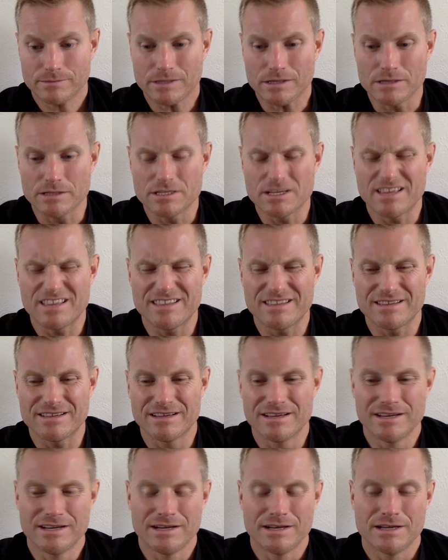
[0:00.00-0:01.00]
So
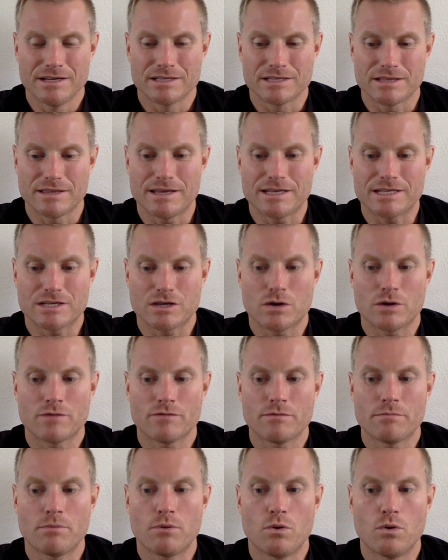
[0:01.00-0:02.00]
that's kind of
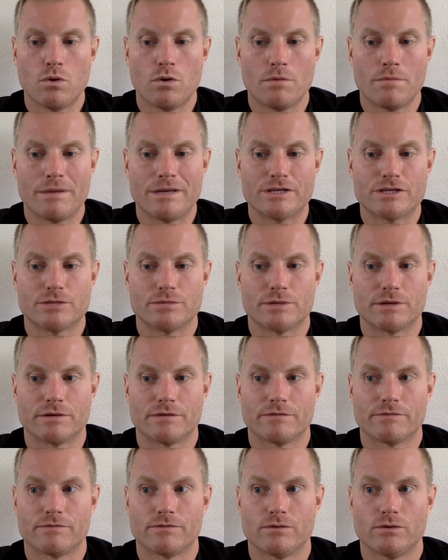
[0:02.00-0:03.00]
a poor
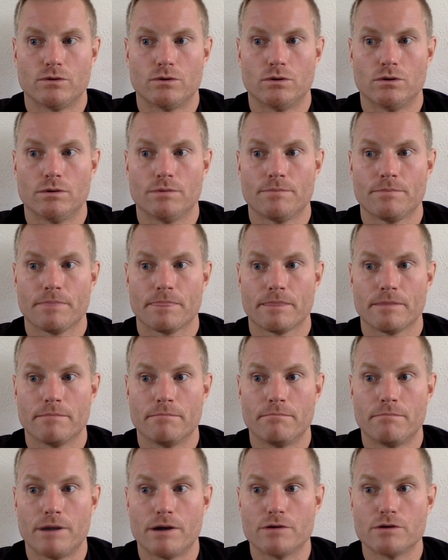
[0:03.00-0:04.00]
measurement for
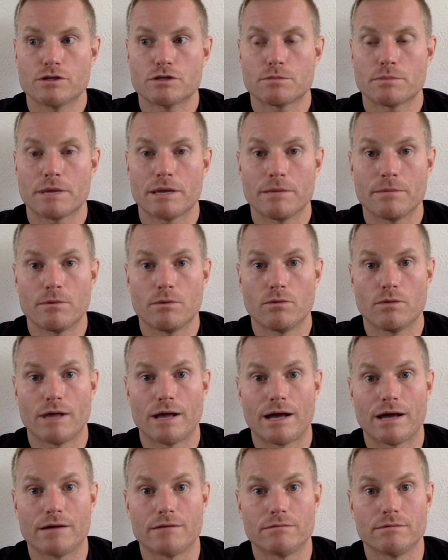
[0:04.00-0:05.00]
most people
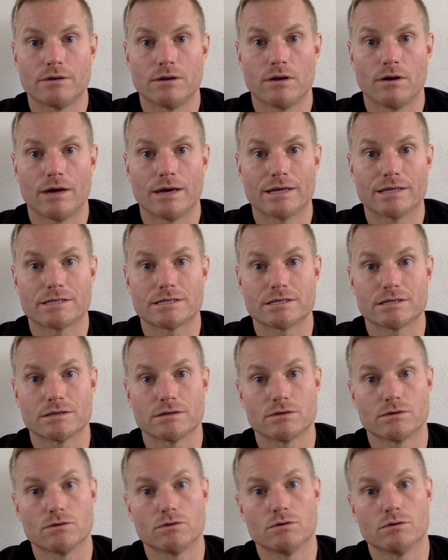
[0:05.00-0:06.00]
that like
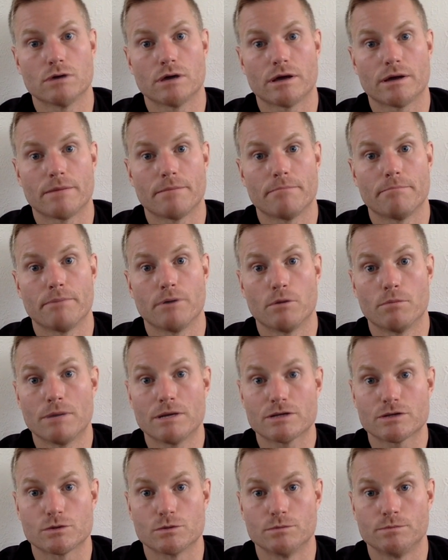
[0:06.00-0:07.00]
to build
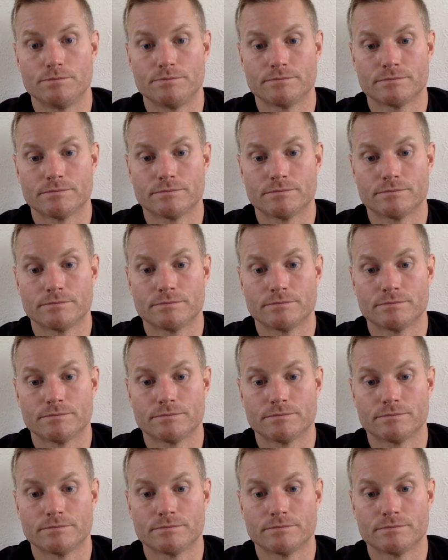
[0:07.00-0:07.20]
muscle.